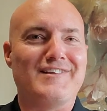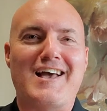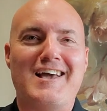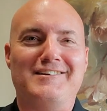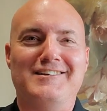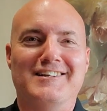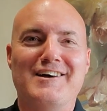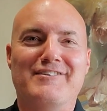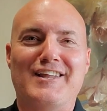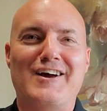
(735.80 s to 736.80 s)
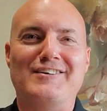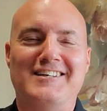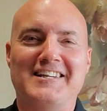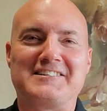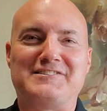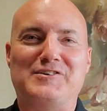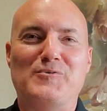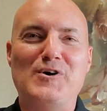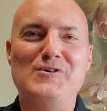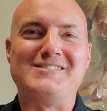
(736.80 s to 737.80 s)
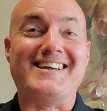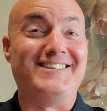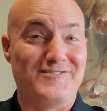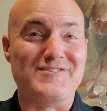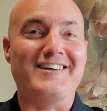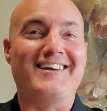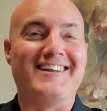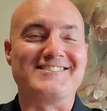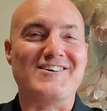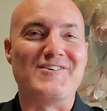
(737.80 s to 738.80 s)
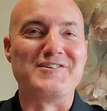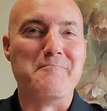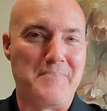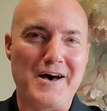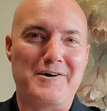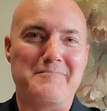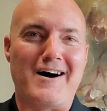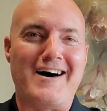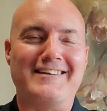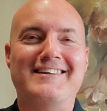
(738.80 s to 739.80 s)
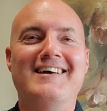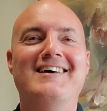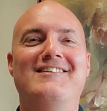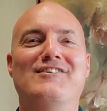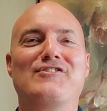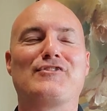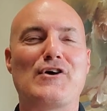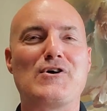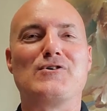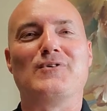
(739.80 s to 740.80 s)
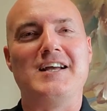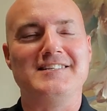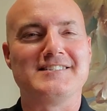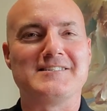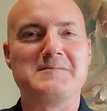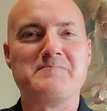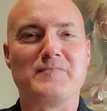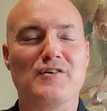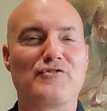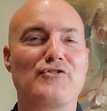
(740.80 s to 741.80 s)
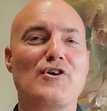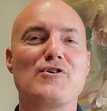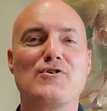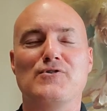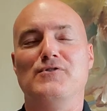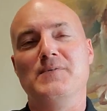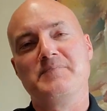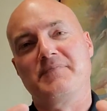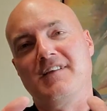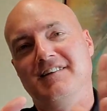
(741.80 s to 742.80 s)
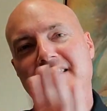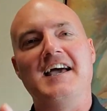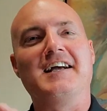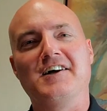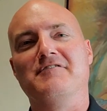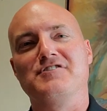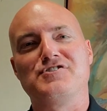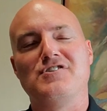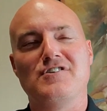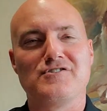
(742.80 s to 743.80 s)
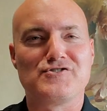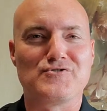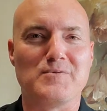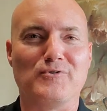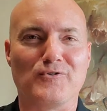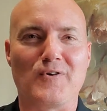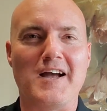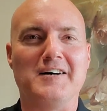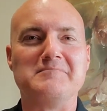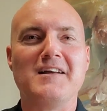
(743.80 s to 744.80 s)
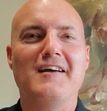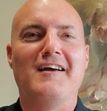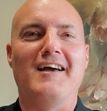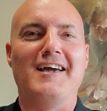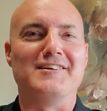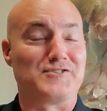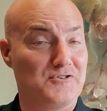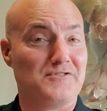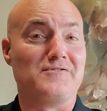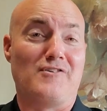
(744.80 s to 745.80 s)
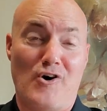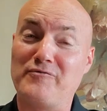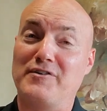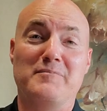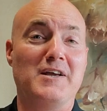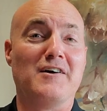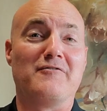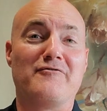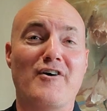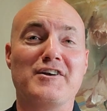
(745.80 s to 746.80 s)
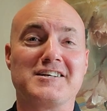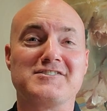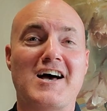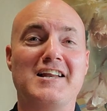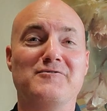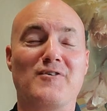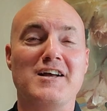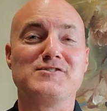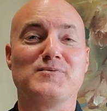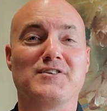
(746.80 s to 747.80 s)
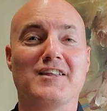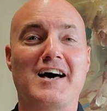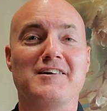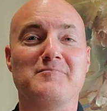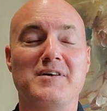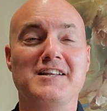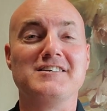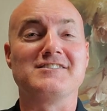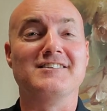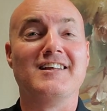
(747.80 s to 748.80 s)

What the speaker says: Hey, you live and learn, you lick your wounds, and it's on the Belmont, the third race, the third leg of the Triple Crown. And it's going to hopefully be a fun, exciting race with a lot of opinions